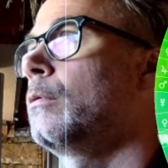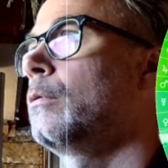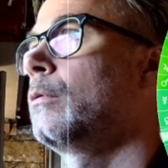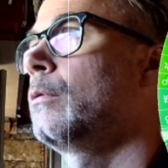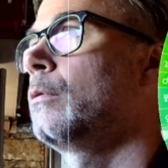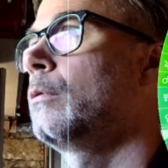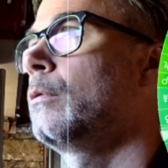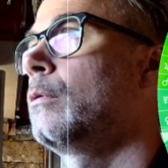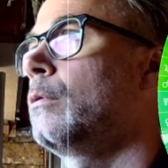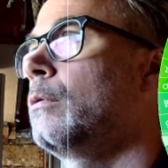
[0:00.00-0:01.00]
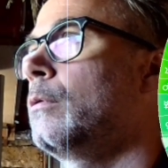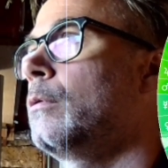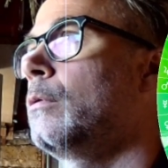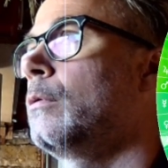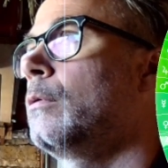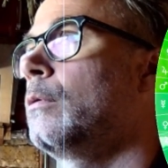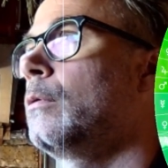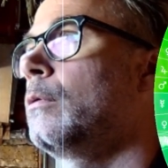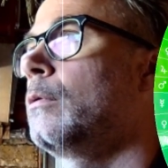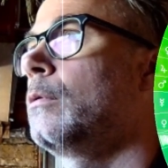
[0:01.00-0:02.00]

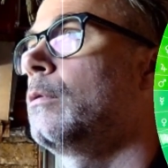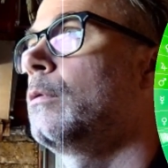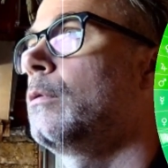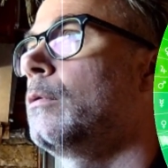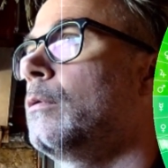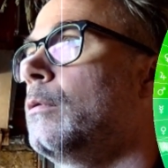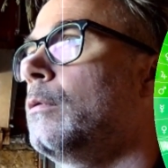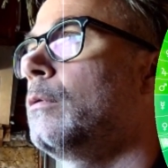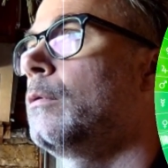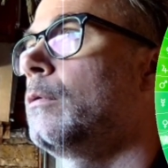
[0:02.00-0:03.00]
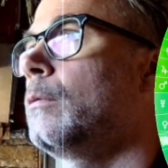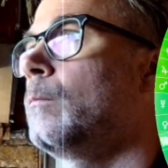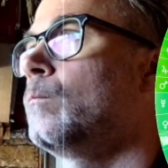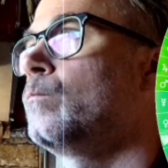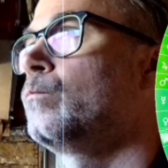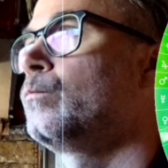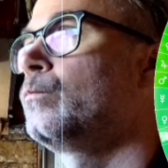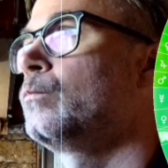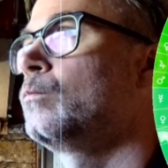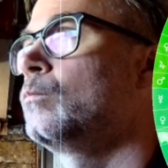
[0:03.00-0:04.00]

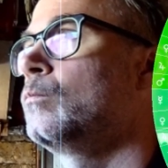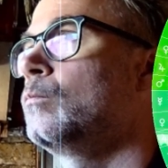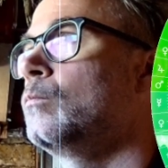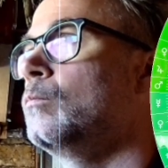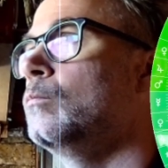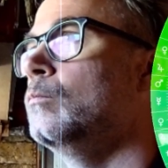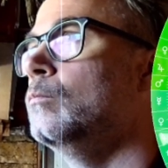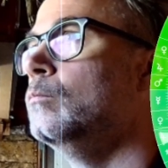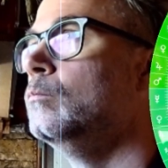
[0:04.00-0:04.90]
(no one is talking)